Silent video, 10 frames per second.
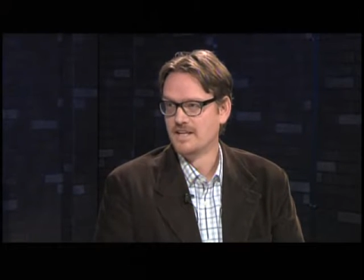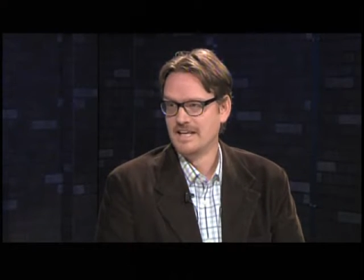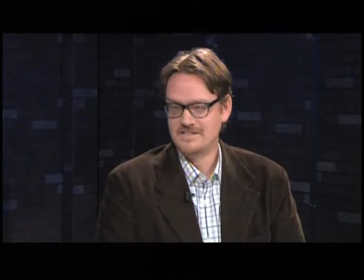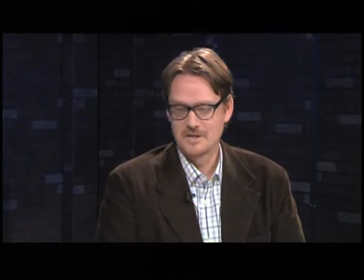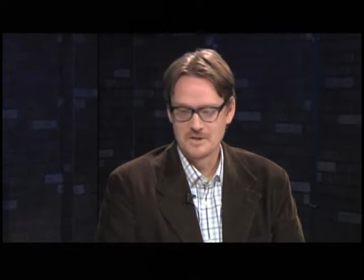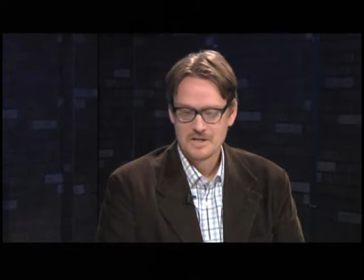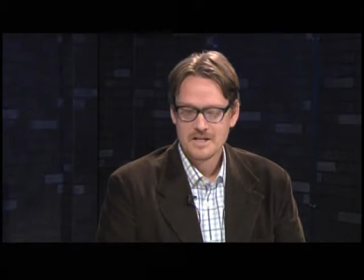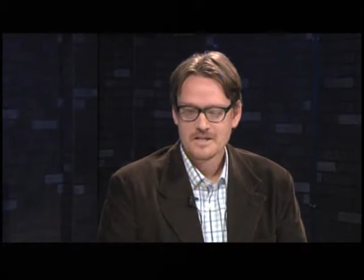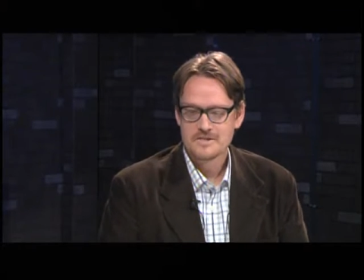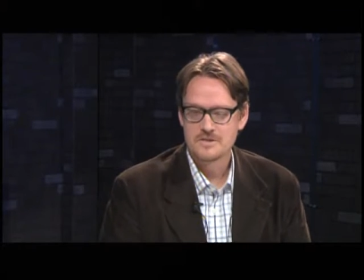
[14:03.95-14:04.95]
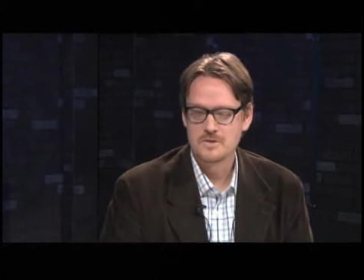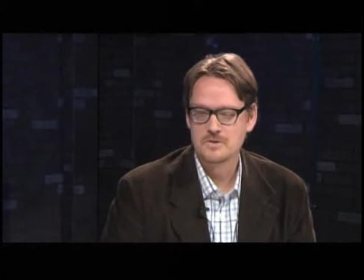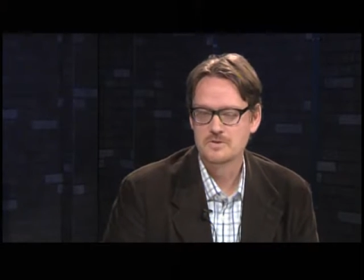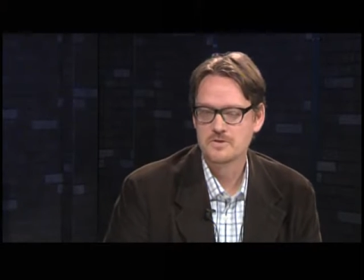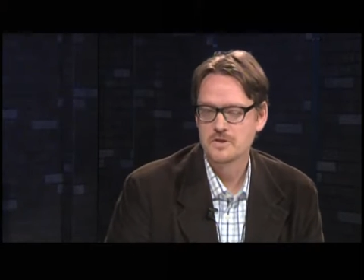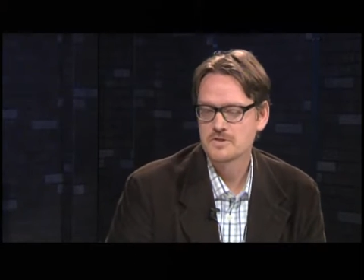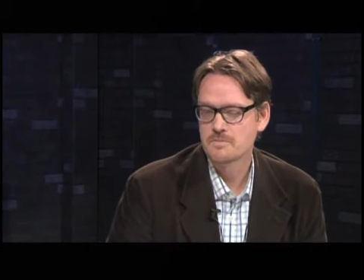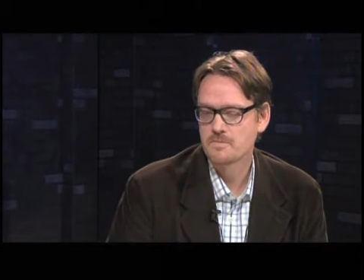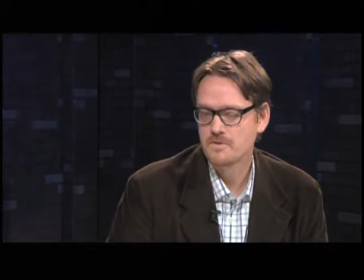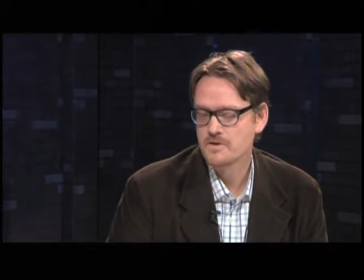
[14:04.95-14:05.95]
So there's
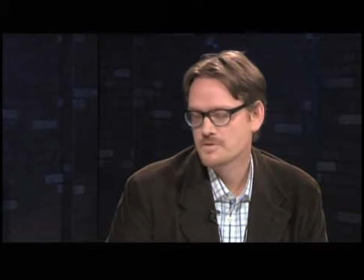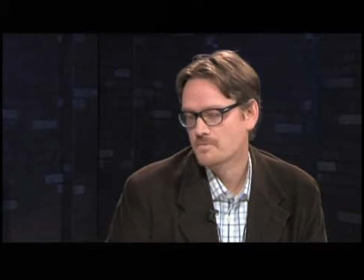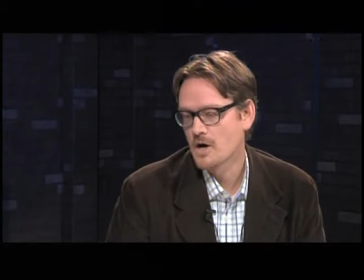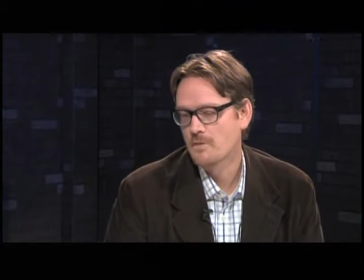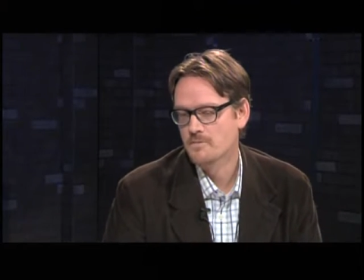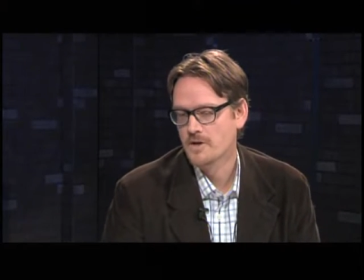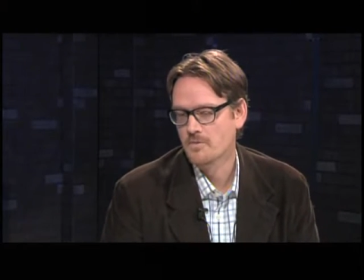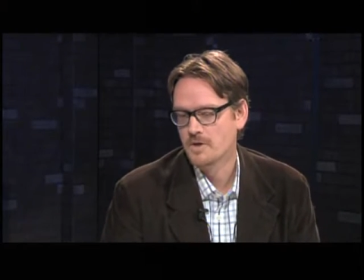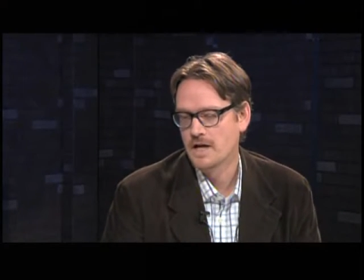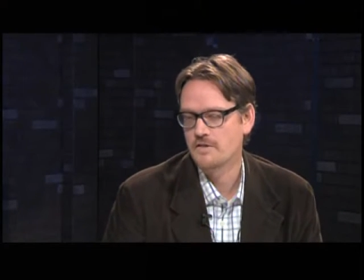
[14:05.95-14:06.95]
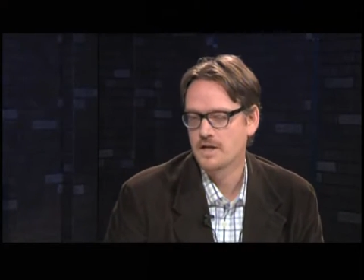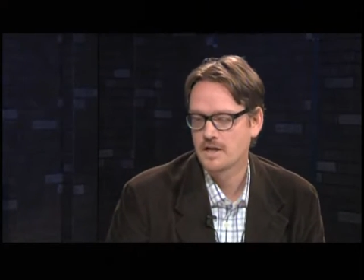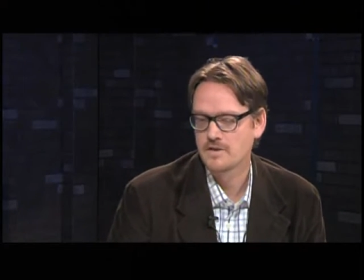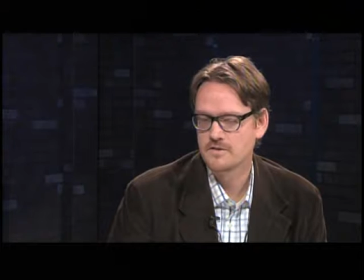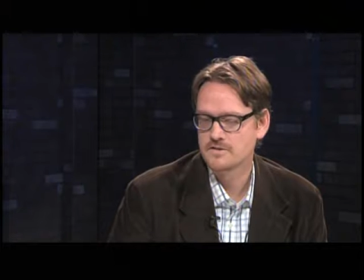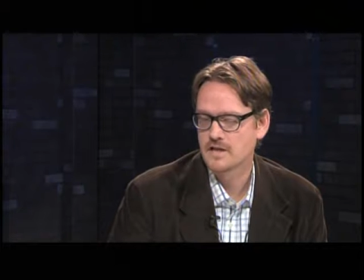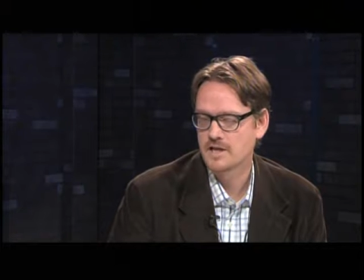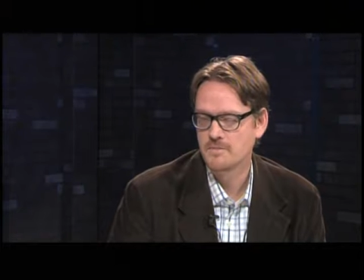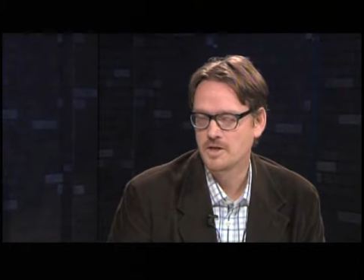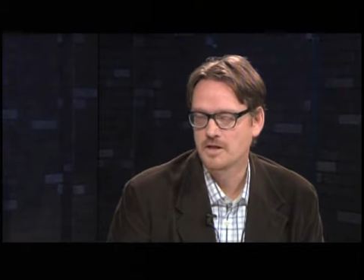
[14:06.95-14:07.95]
a problem there, but I think the design
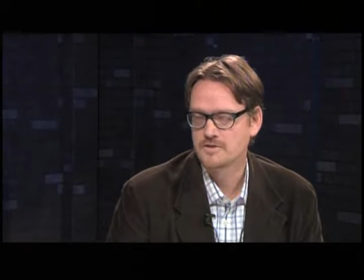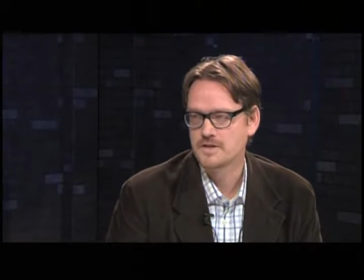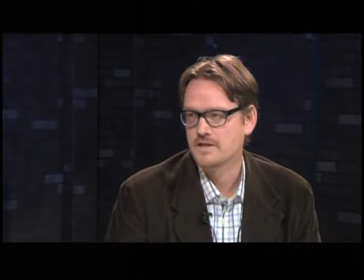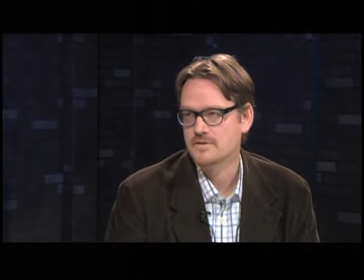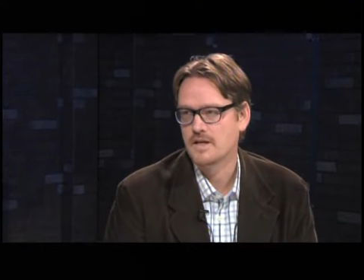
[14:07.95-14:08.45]
community understands that.